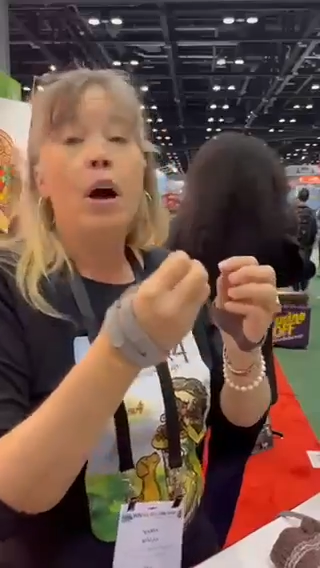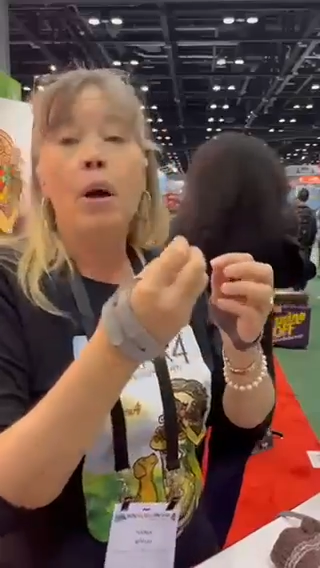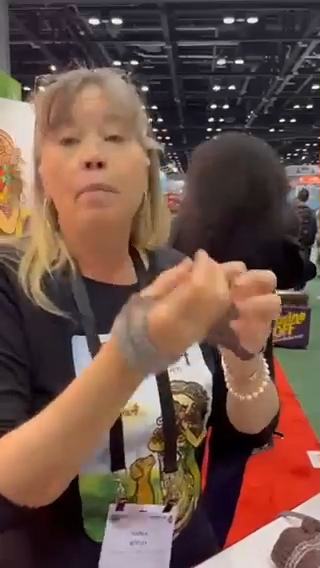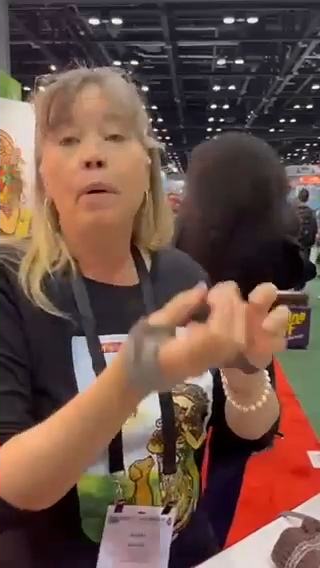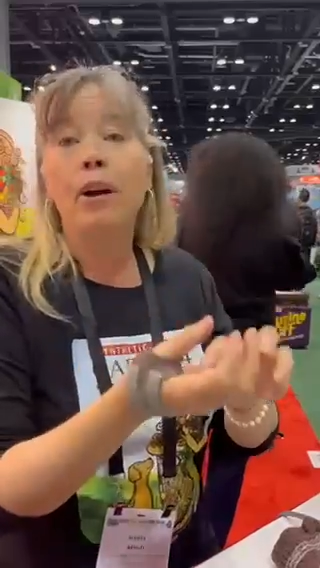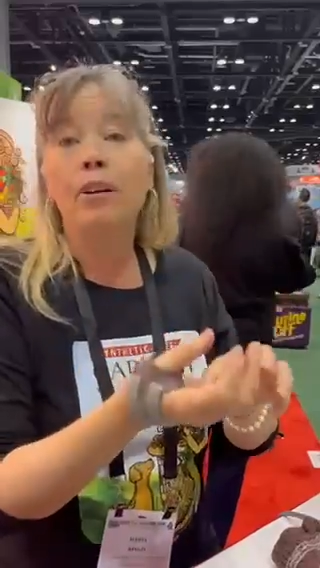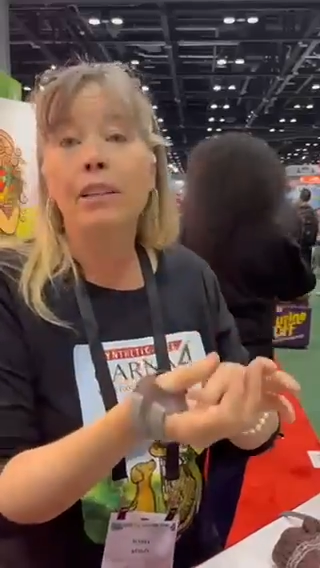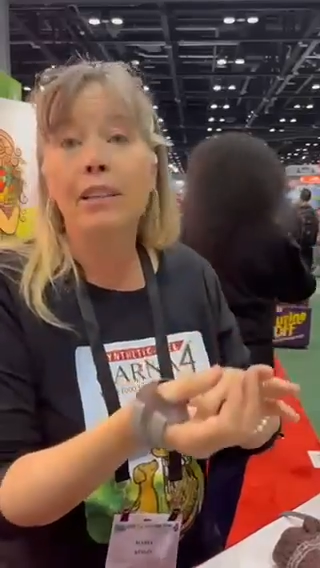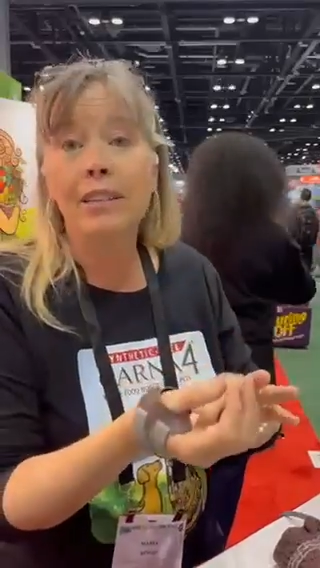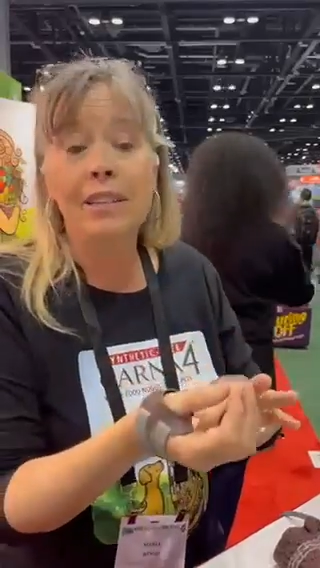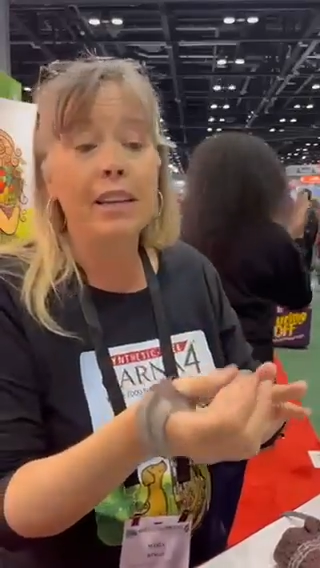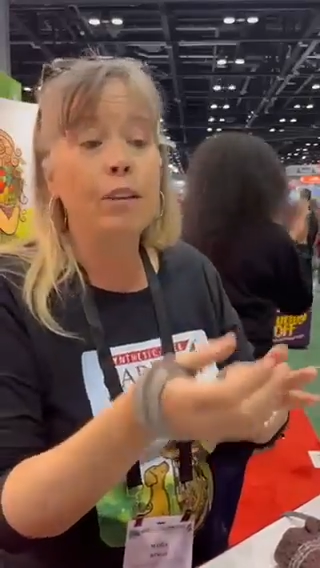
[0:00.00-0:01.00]
a barley
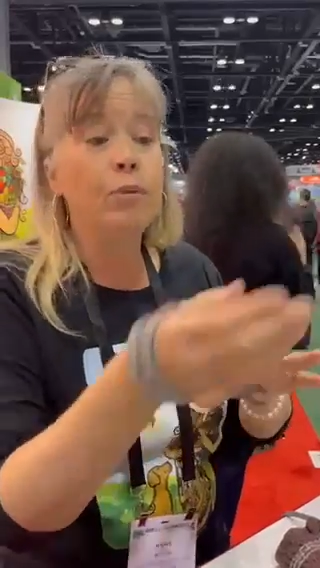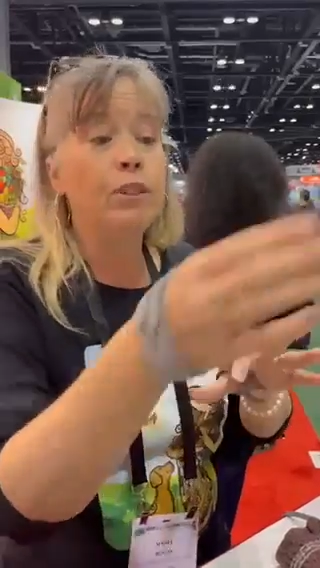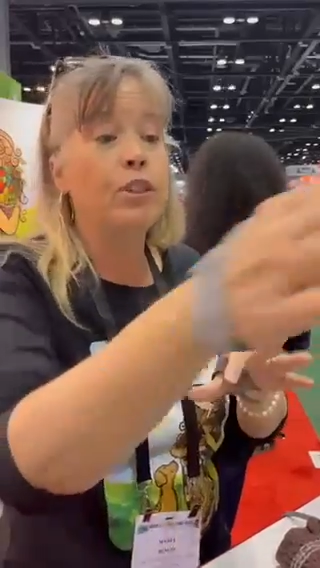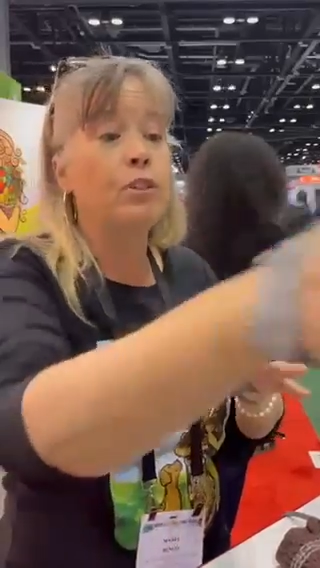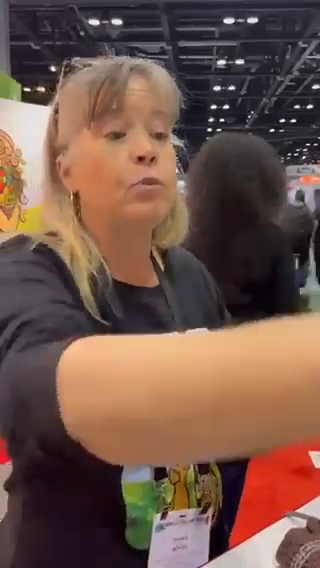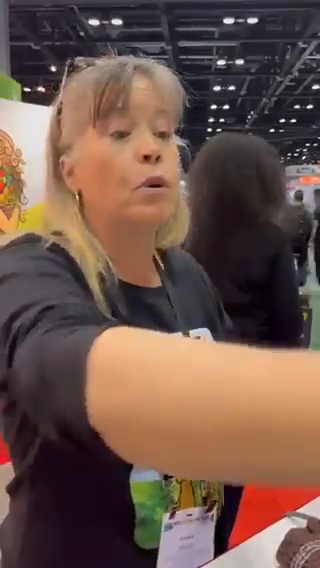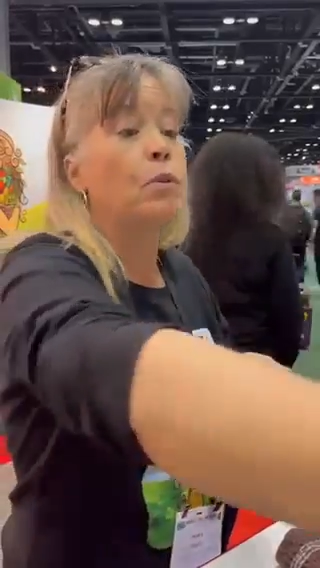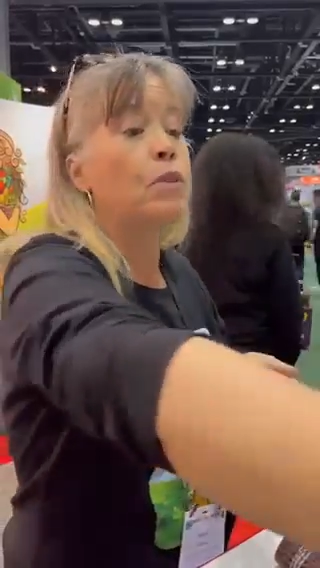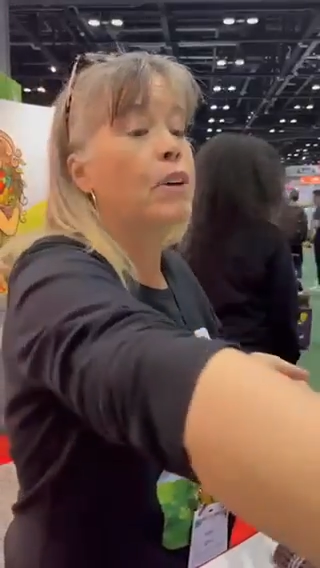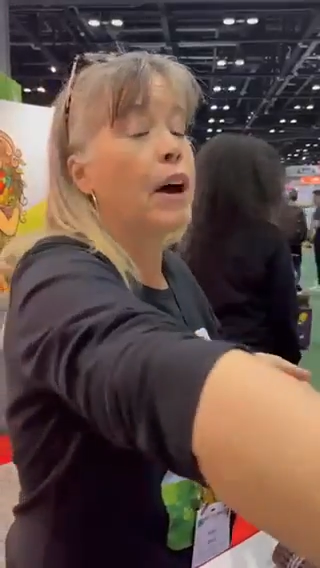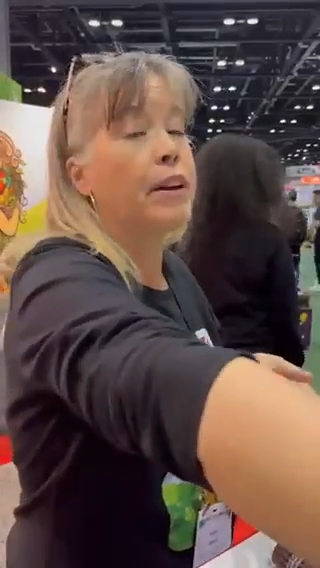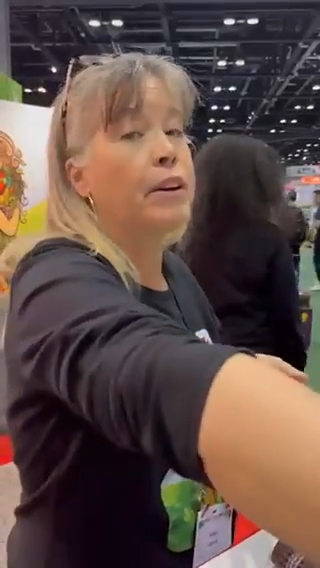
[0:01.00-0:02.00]
seed, which is what
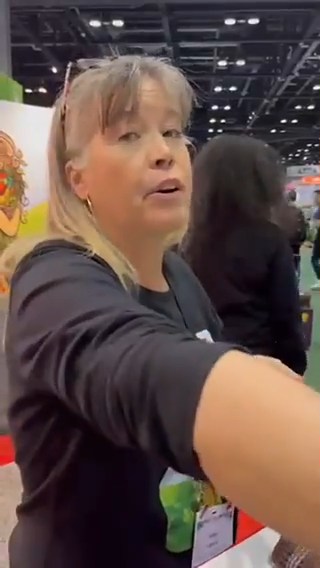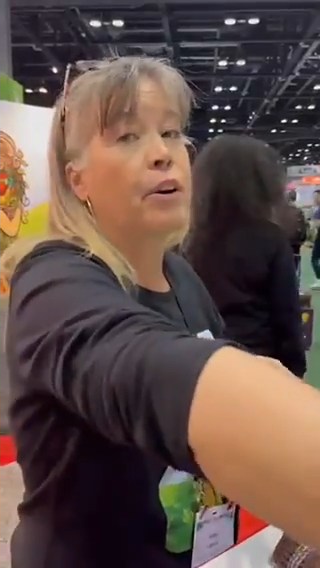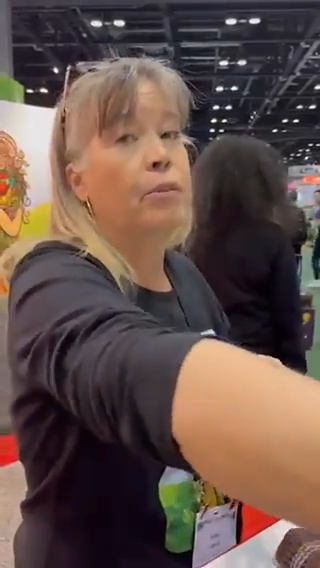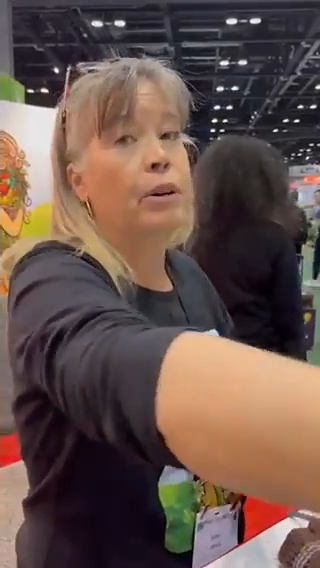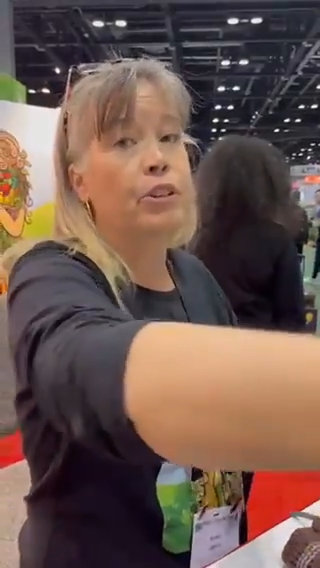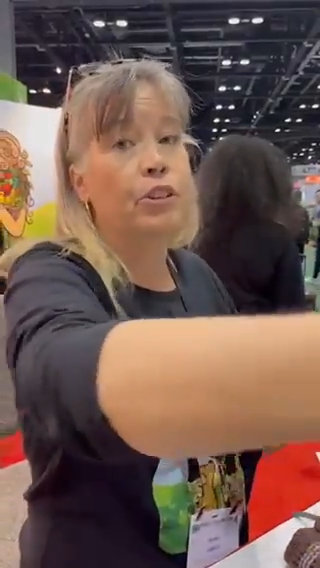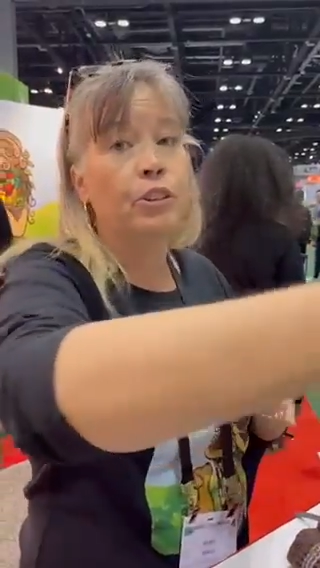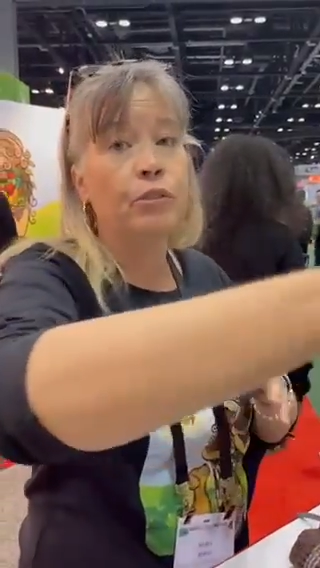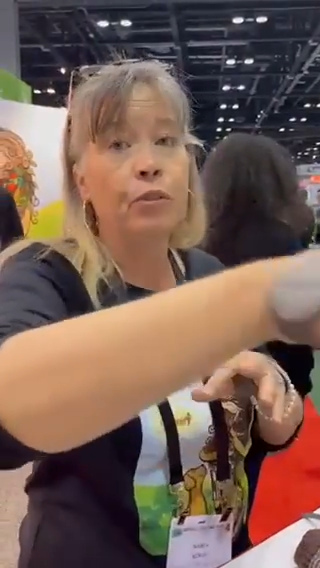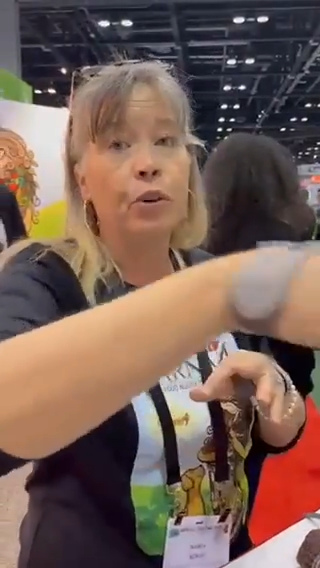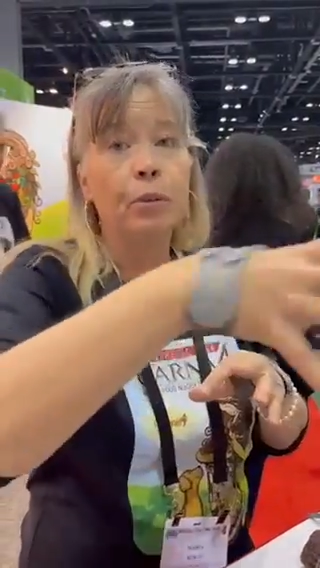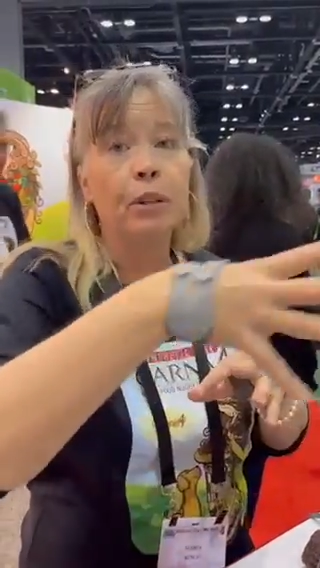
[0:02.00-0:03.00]
we've got in our original
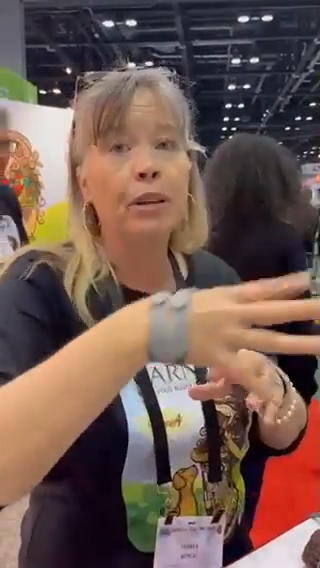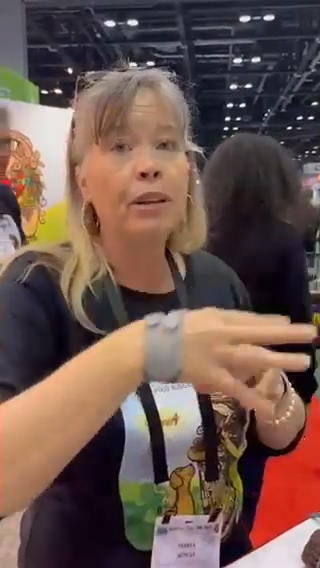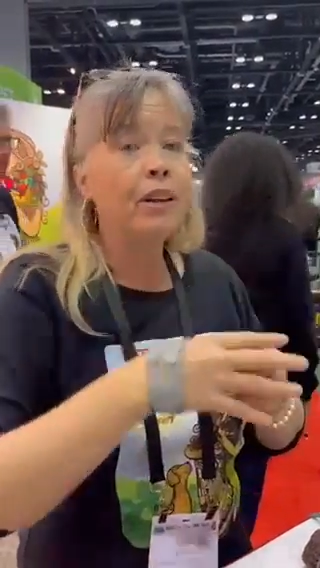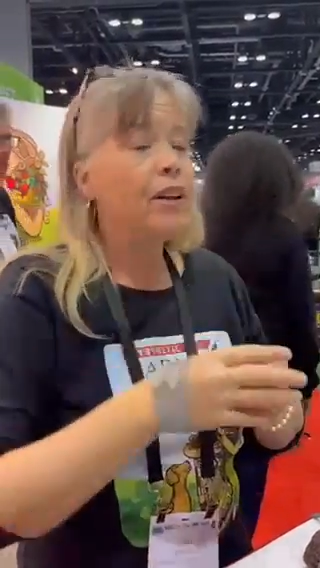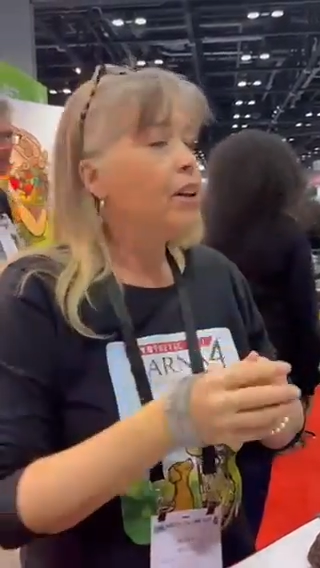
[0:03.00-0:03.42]
formula,